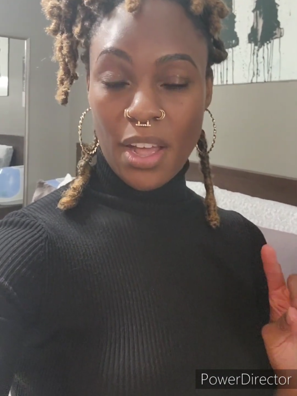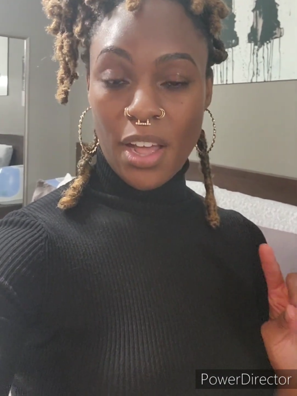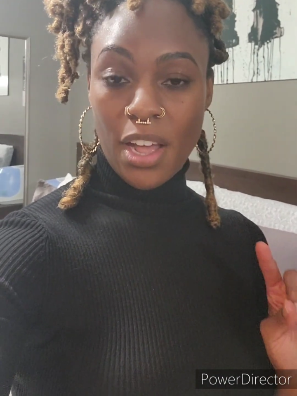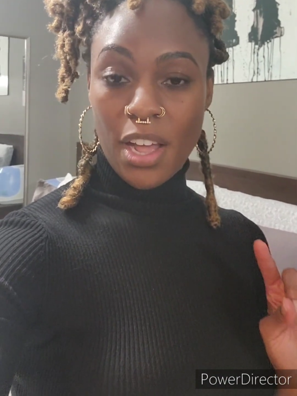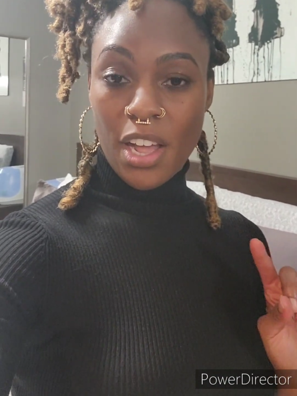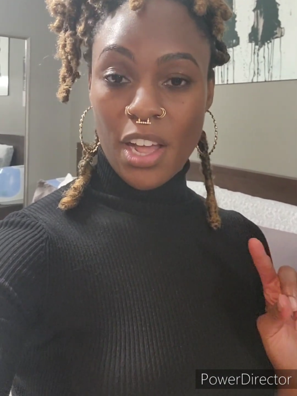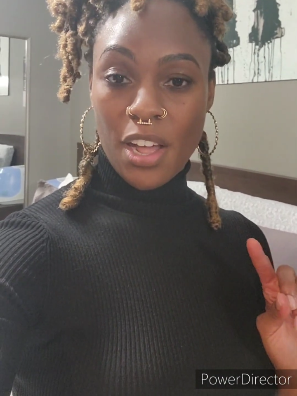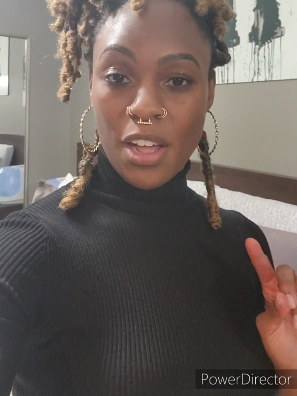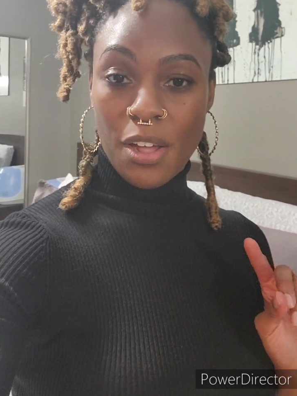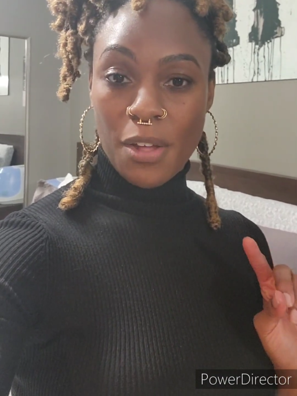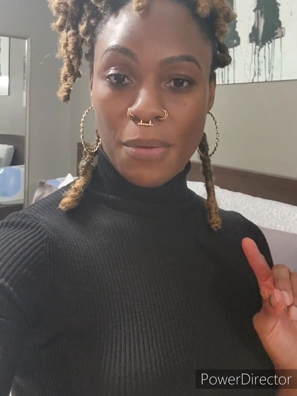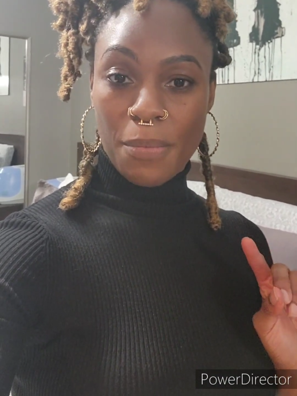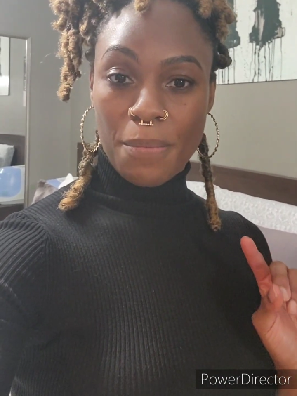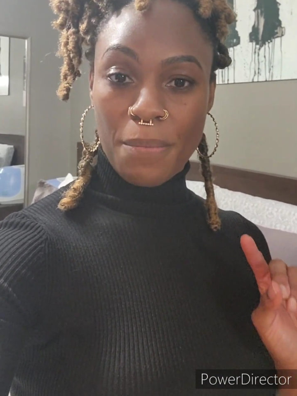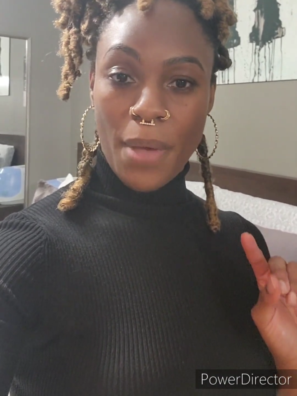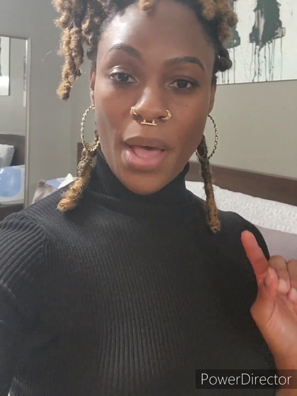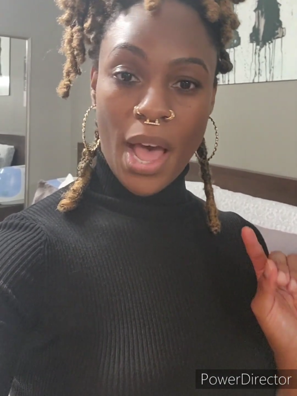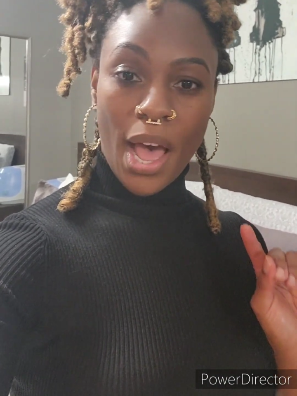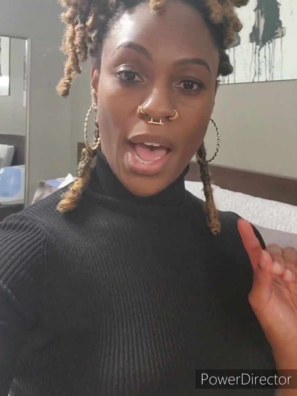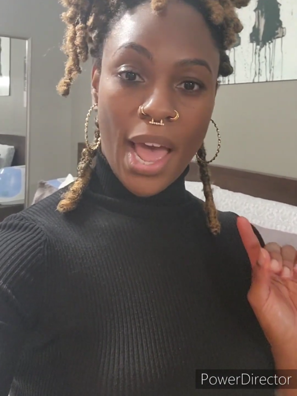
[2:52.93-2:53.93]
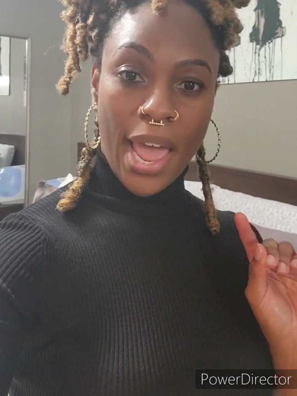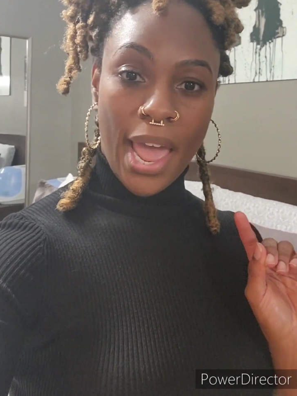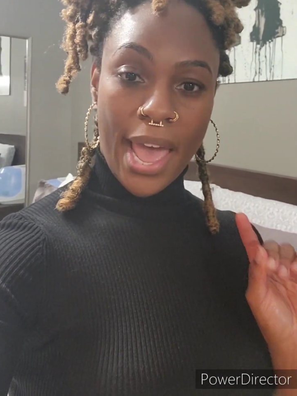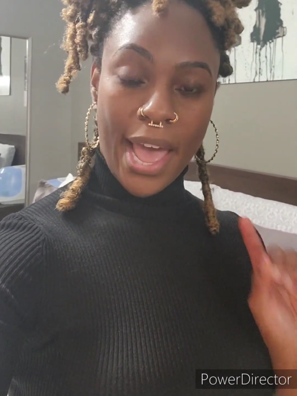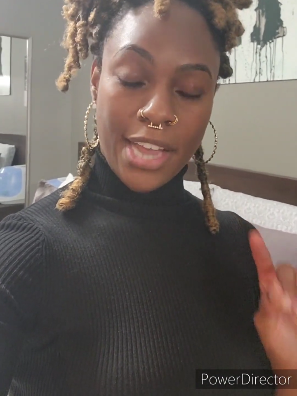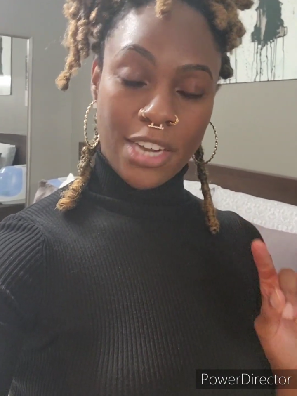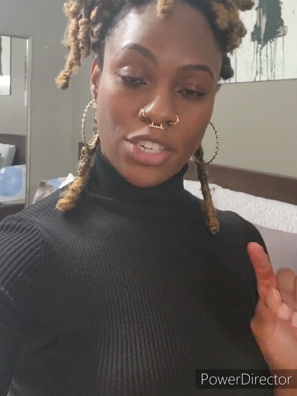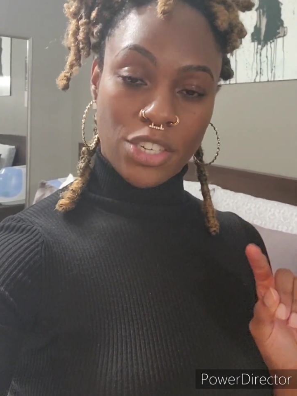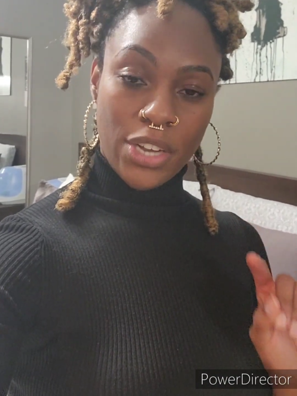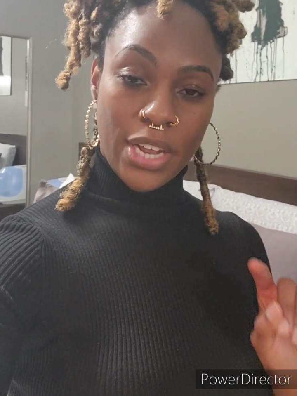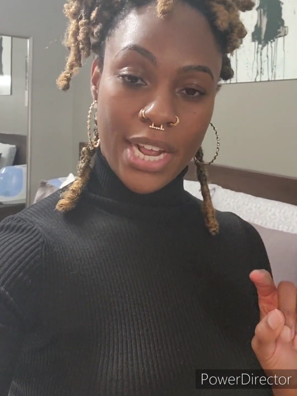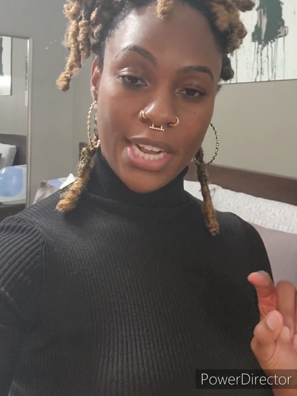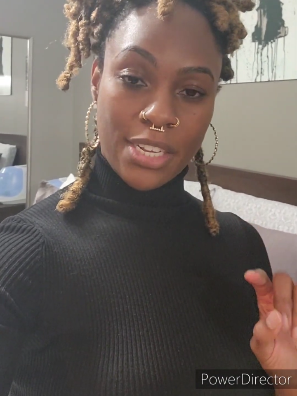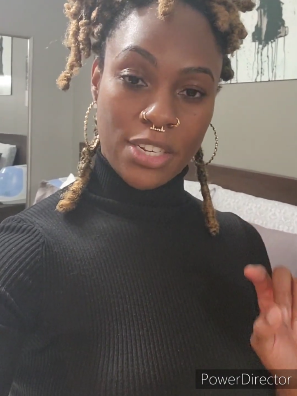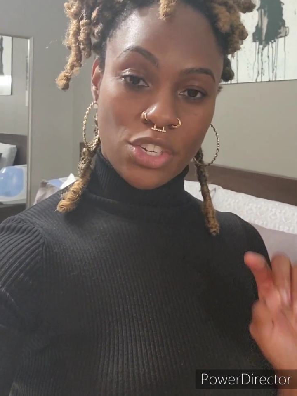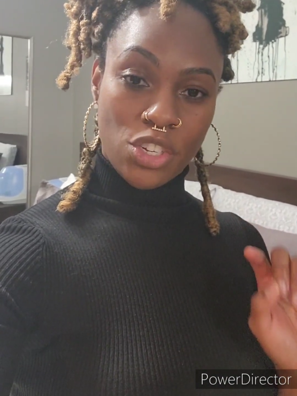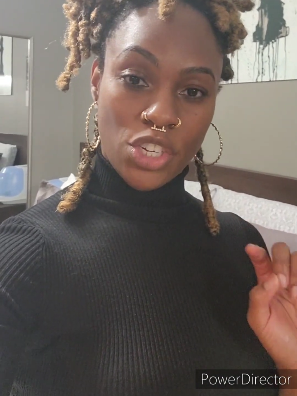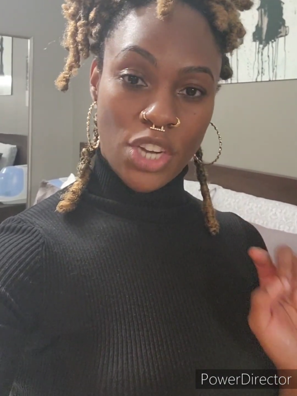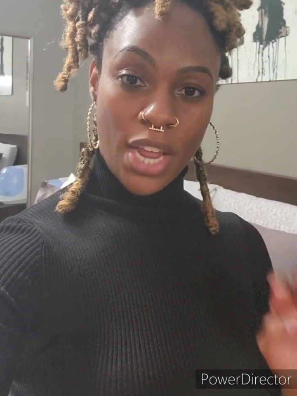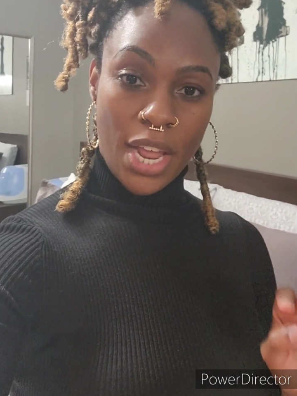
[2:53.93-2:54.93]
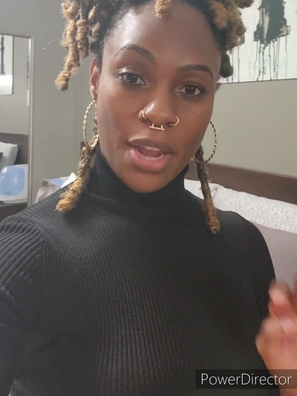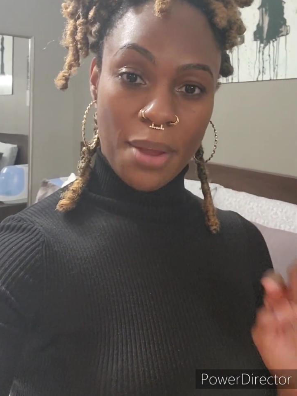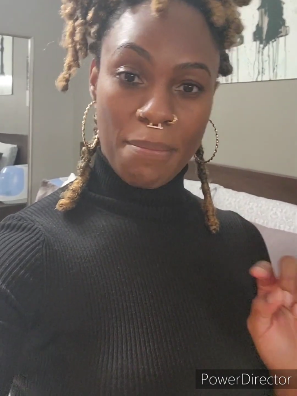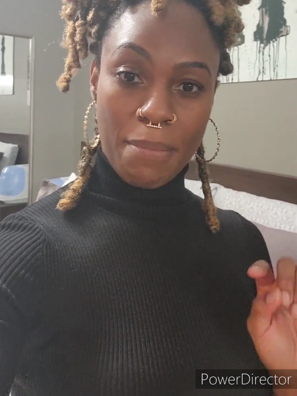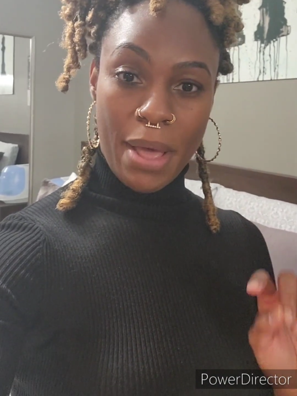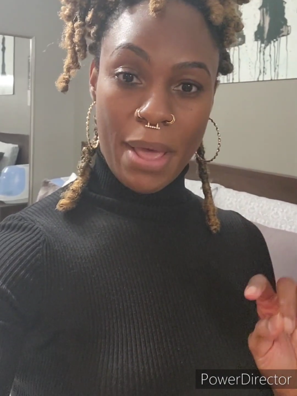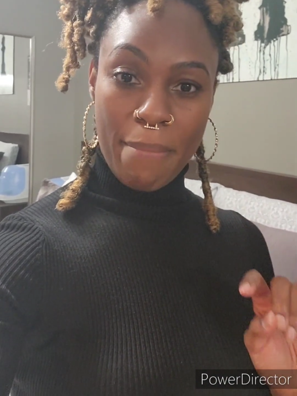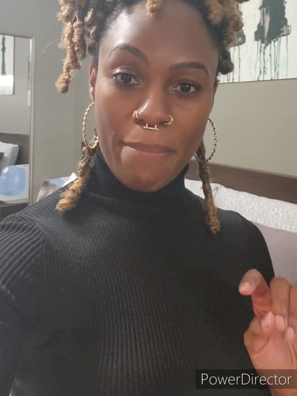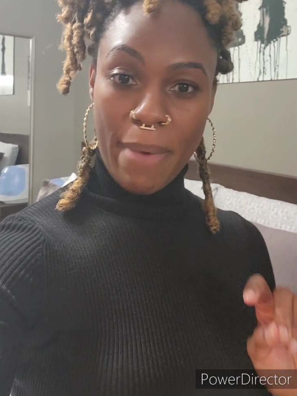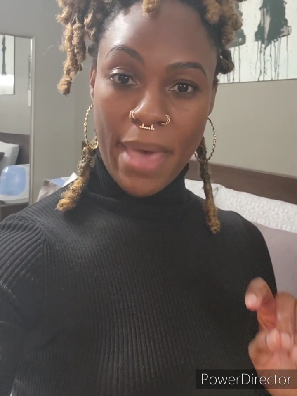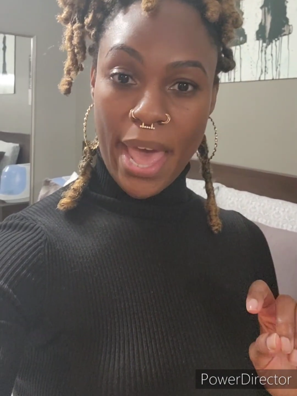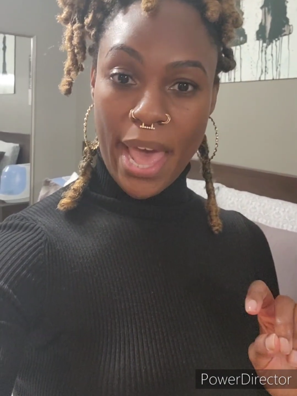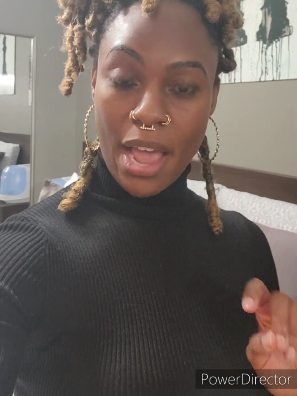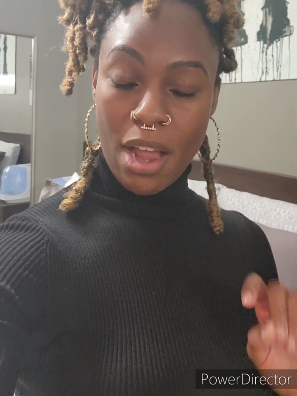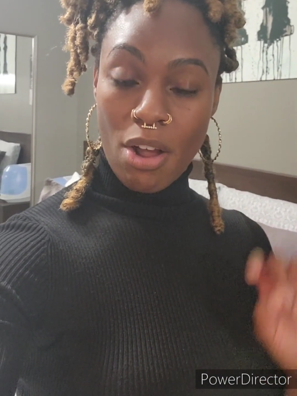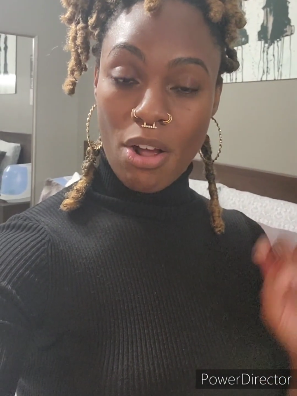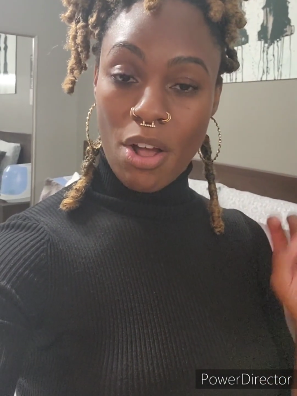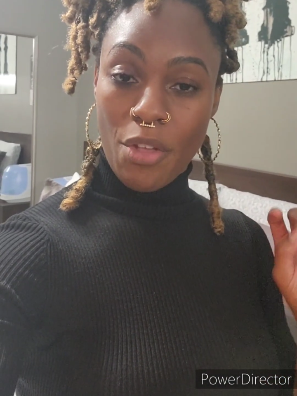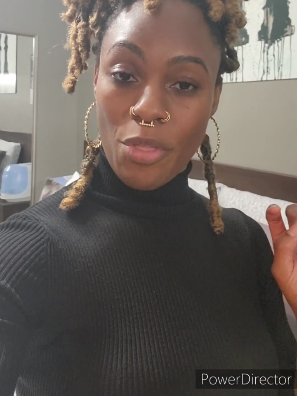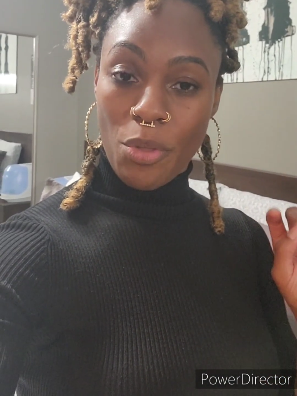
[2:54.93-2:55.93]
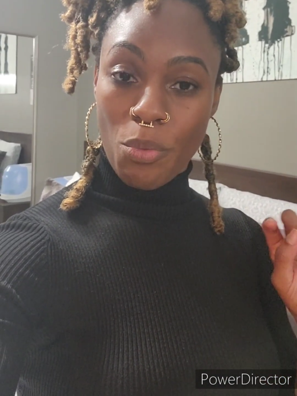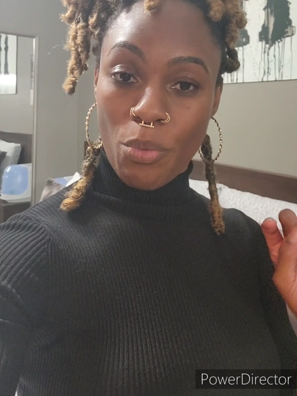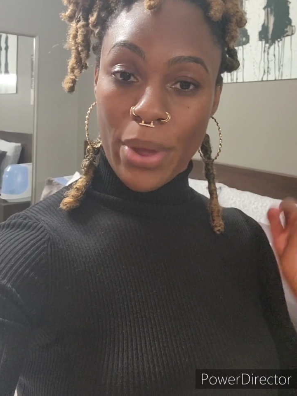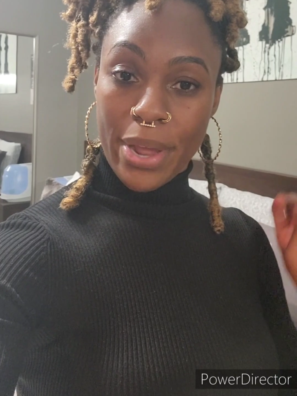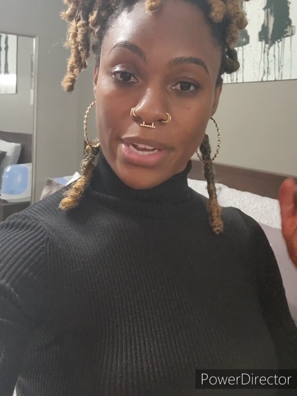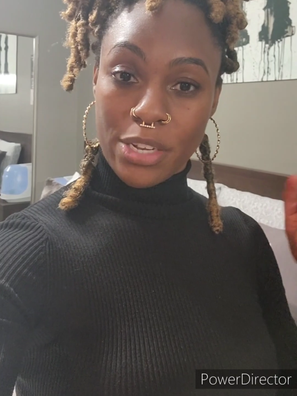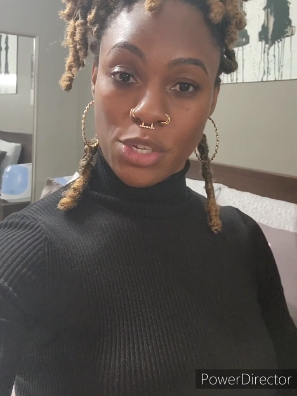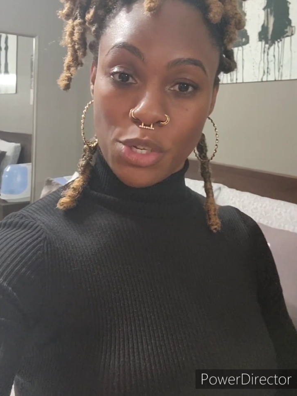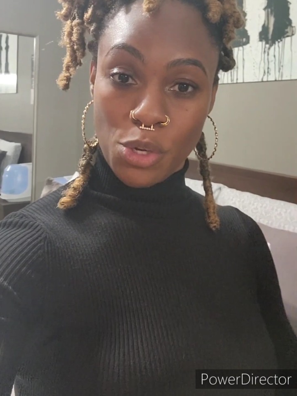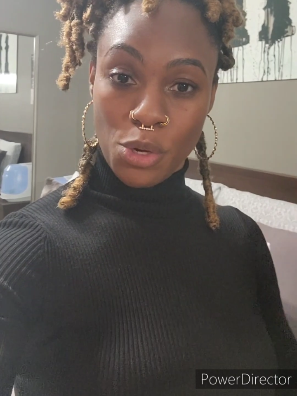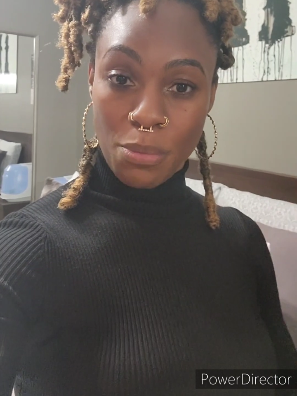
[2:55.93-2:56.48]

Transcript: I actually had to check my bag on the way